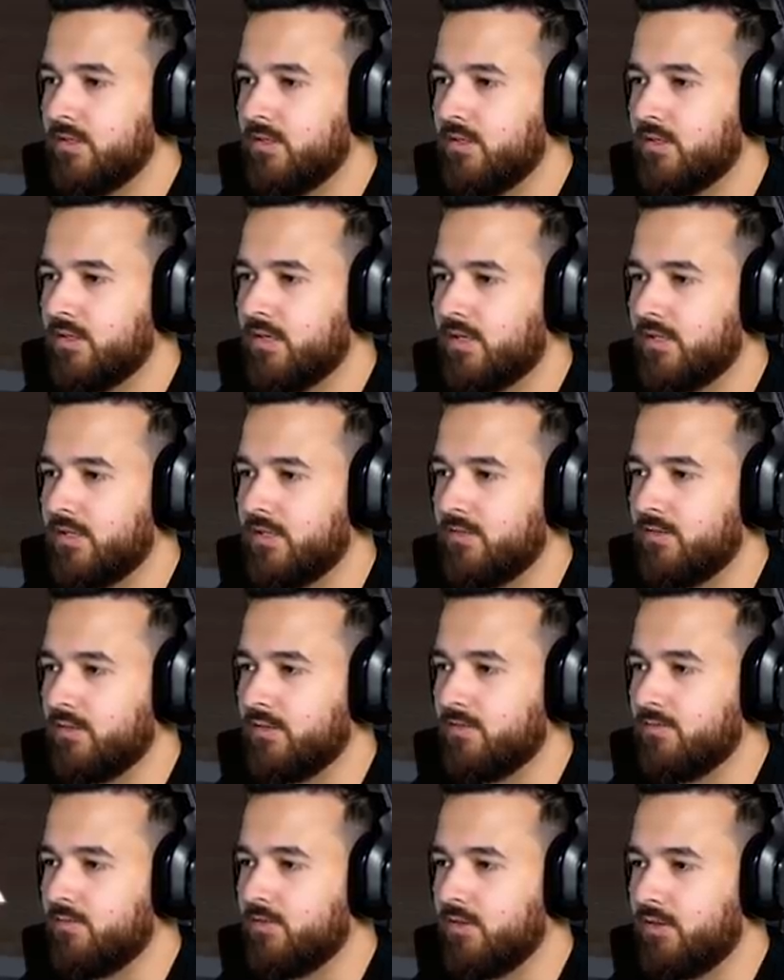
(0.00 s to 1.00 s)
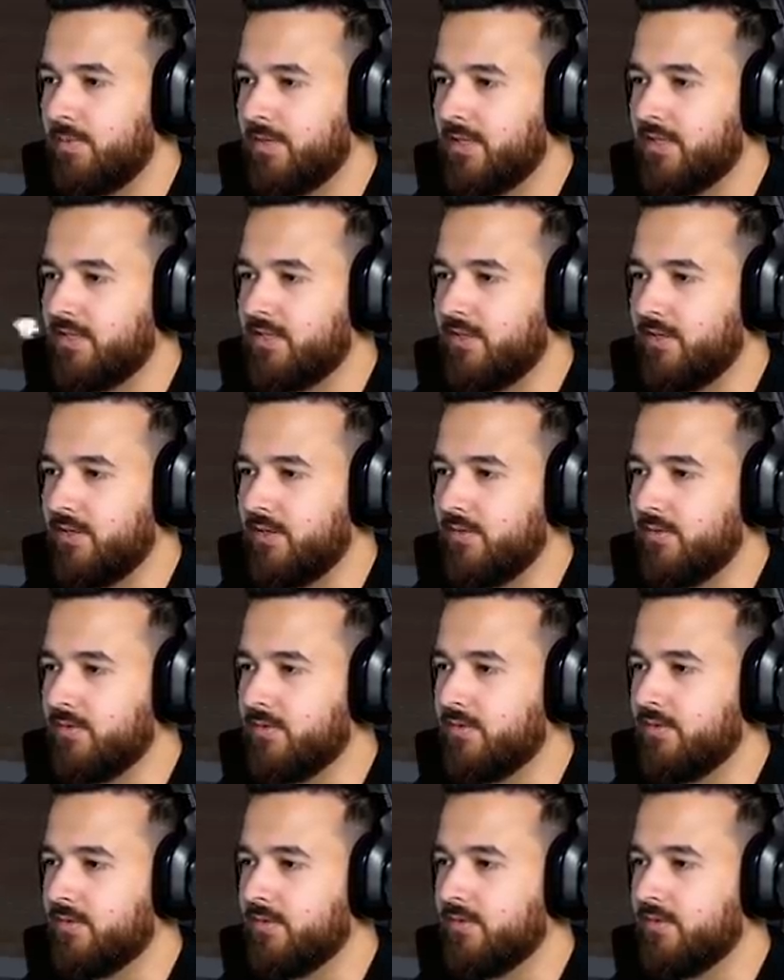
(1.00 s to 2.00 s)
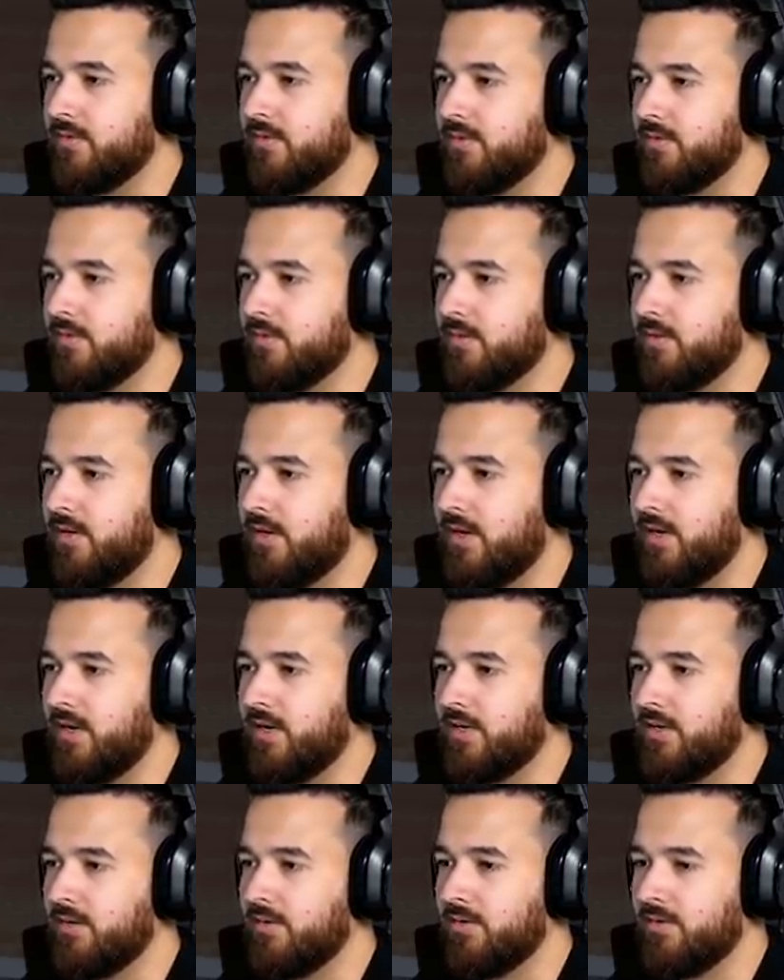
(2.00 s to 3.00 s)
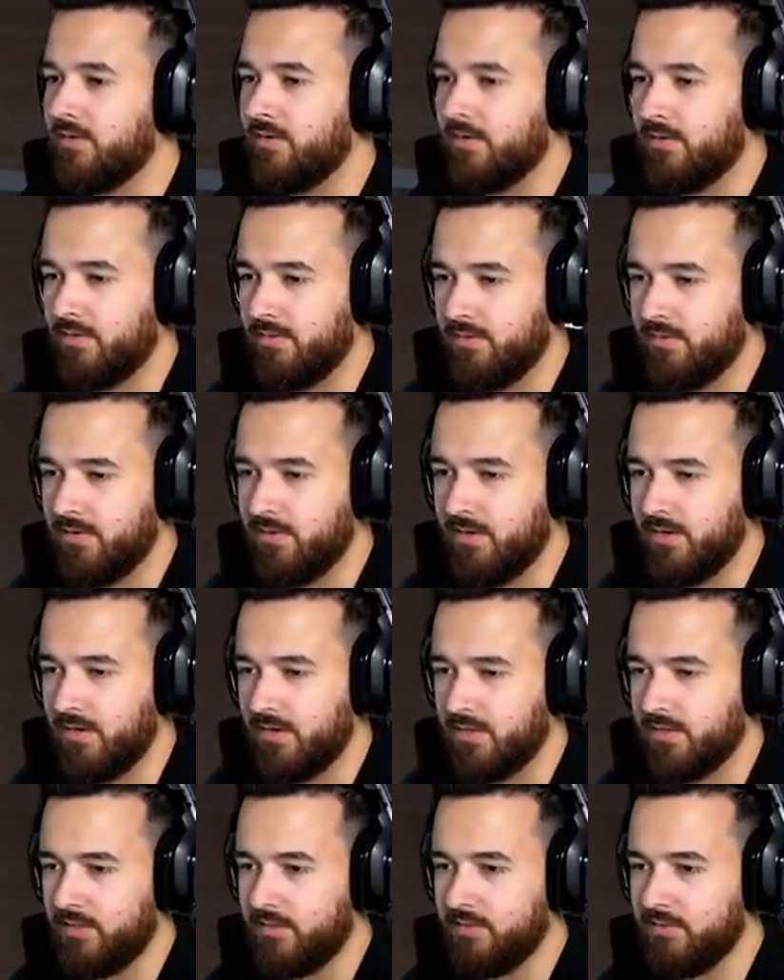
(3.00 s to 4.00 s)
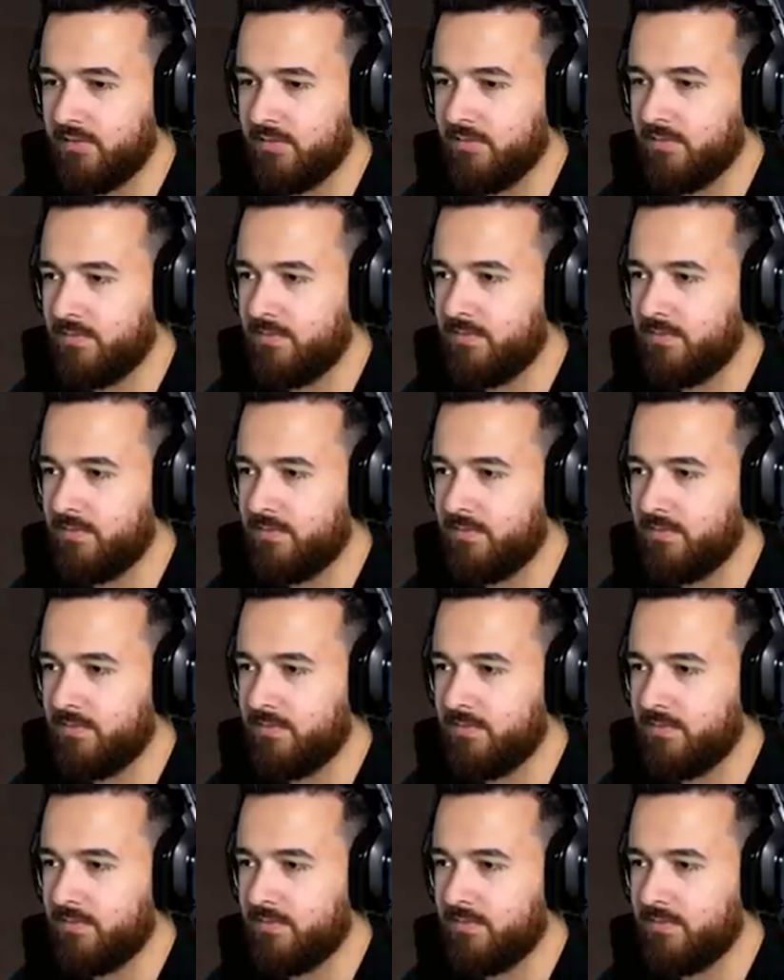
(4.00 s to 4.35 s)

Discuss interests. We'll talk about the snow. Argue? No, don't argue.